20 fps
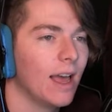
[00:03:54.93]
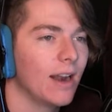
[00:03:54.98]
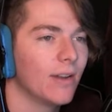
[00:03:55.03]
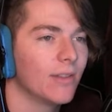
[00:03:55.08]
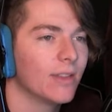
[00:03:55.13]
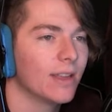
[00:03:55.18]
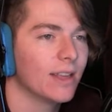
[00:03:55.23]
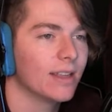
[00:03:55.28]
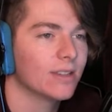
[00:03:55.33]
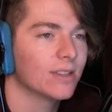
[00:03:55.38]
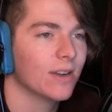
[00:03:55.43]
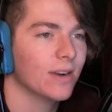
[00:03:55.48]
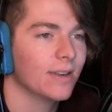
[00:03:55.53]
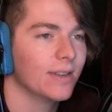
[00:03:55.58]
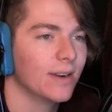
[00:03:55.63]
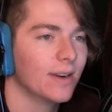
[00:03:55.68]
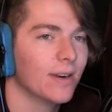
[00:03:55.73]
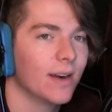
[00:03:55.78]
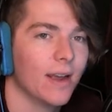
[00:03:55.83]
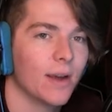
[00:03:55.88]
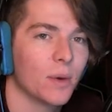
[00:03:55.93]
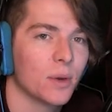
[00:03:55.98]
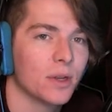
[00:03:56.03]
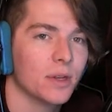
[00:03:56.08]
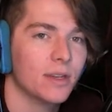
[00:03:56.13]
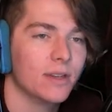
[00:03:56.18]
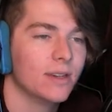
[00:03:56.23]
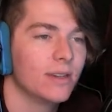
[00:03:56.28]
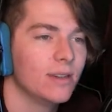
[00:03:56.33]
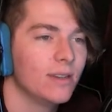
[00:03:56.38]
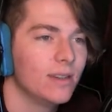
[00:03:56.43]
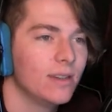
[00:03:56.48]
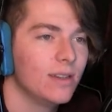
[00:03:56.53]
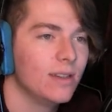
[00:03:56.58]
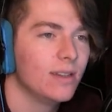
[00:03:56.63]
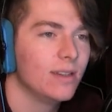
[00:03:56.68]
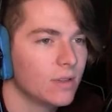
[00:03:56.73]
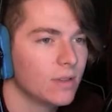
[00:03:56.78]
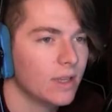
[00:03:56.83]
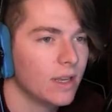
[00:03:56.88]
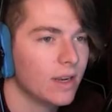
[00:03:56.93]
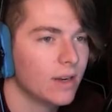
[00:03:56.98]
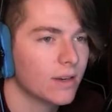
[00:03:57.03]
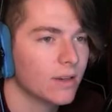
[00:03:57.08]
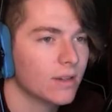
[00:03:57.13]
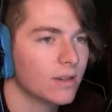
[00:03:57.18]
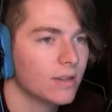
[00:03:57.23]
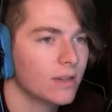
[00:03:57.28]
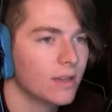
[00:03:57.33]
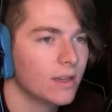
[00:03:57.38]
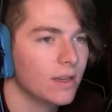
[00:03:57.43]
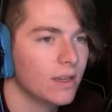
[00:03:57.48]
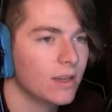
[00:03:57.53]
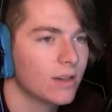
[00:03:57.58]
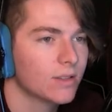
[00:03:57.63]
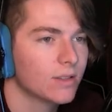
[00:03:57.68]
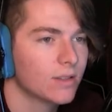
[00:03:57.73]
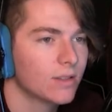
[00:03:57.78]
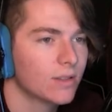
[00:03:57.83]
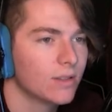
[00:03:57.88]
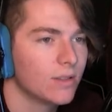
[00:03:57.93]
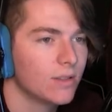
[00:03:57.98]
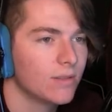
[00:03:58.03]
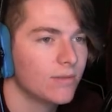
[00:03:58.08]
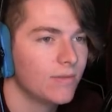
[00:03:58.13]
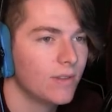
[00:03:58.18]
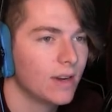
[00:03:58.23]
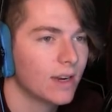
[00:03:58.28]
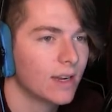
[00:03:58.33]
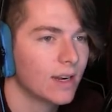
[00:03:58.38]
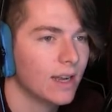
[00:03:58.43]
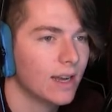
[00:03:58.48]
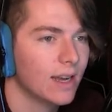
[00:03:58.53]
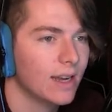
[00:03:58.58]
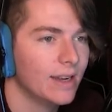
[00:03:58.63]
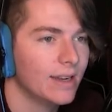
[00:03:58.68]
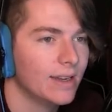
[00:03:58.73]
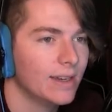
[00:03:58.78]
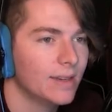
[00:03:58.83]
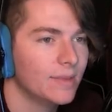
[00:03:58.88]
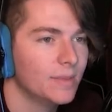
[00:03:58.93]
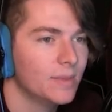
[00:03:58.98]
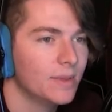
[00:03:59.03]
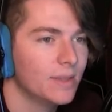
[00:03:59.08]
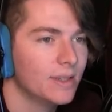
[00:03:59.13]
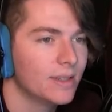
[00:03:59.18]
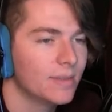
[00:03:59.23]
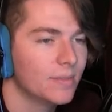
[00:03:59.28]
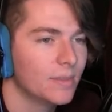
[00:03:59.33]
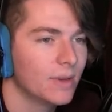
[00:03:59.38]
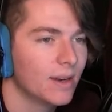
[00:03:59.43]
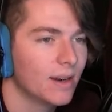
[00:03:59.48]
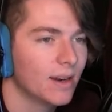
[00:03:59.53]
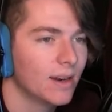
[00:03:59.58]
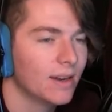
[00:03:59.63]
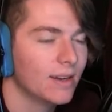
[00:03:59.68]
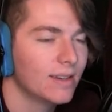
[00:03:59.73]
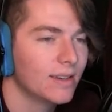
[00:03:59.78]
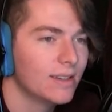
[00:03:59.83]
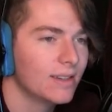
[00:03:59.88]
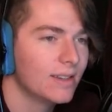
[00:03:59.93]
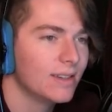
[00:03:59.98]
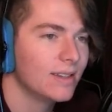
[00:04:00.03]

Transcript: I don't think it's going to turn out good. Here, the ears are a little fucking high up, but be alright.